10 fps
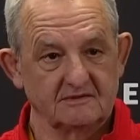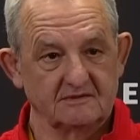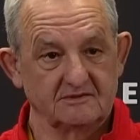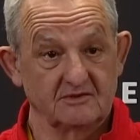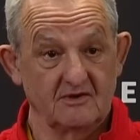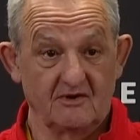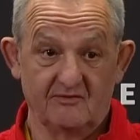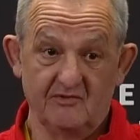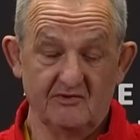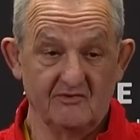Chicago
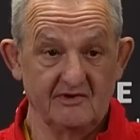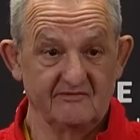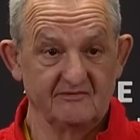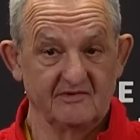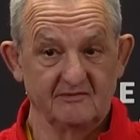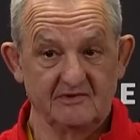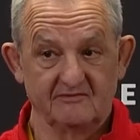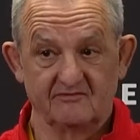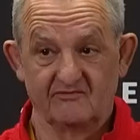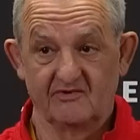being one of them. I
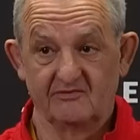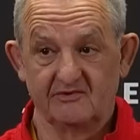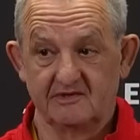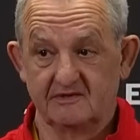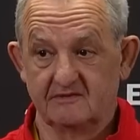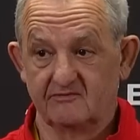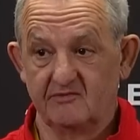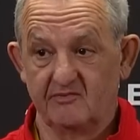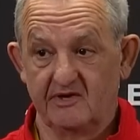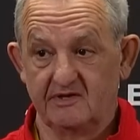mean, but we
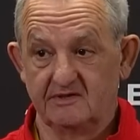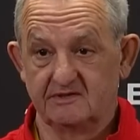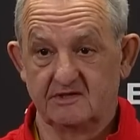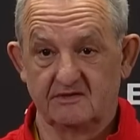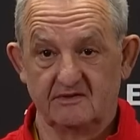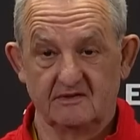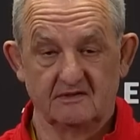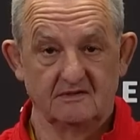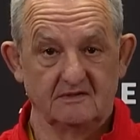played each other.